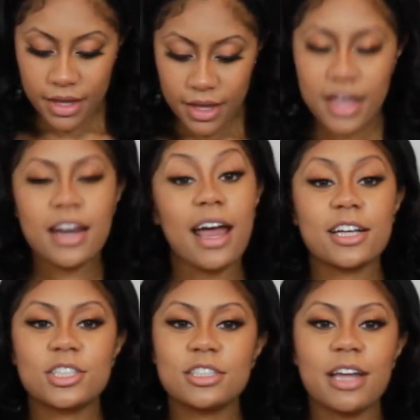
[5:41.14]
And
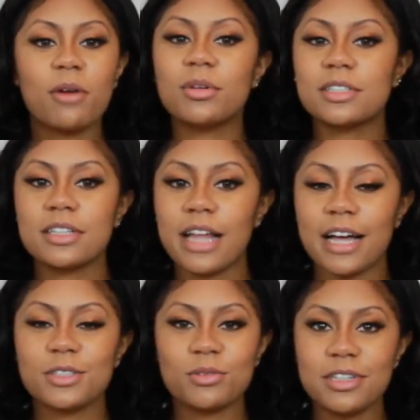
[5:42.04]
actually, that was the
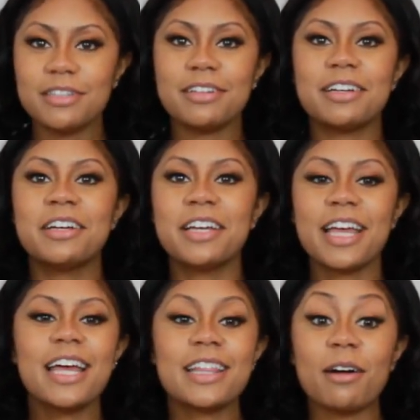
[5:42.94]
last one.
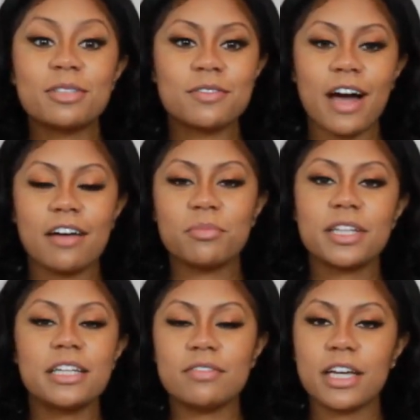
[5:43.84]
That was 5.
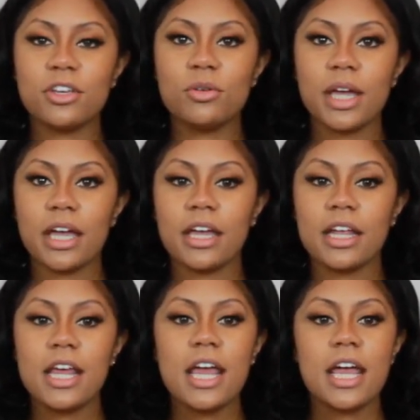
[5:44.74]
Believe that you
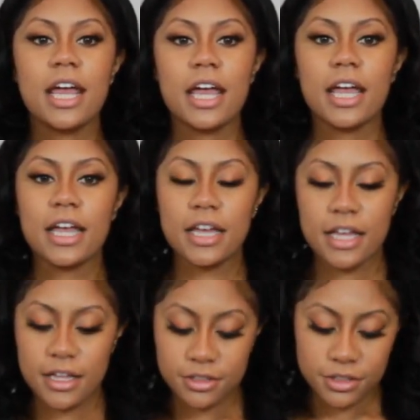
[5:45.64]
can,
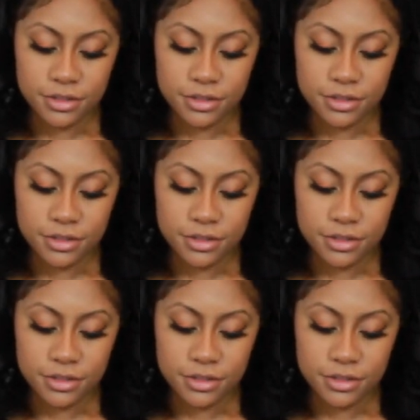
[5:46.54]
and